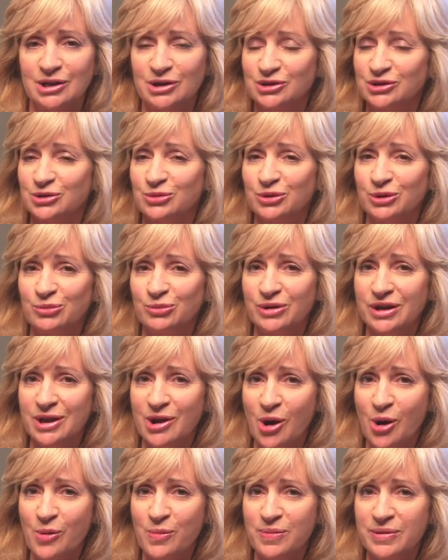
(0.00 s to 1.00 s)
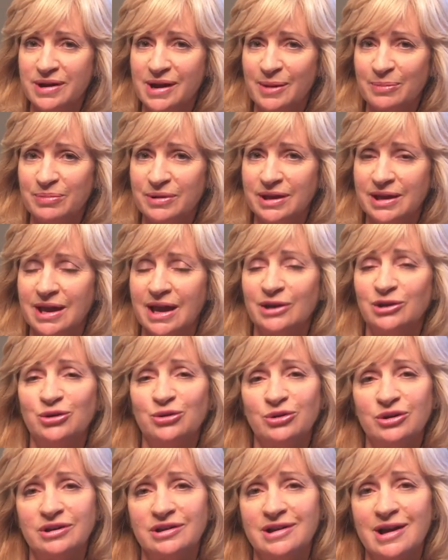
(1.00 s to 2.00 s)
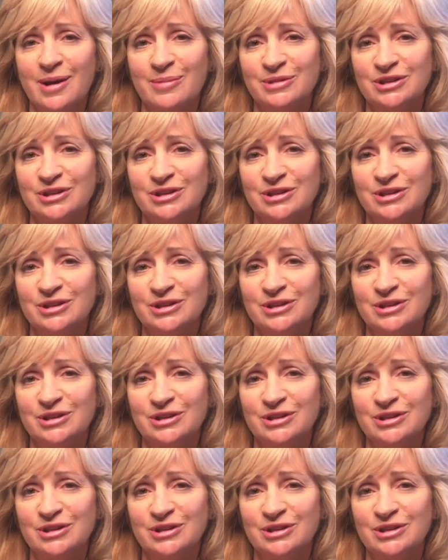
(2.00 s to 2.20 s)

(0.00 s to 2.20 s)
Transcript: So when we open up again, you could come